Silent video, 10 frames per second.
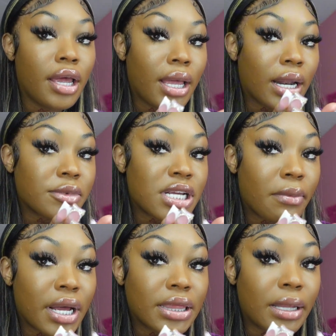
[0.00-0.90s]
and I'm
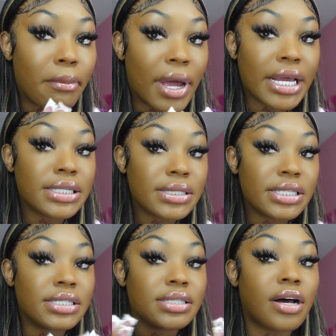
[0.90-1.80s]
talking about the base
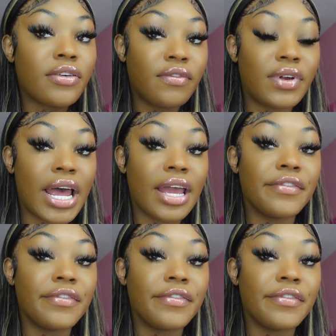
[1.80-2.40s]
is so flat.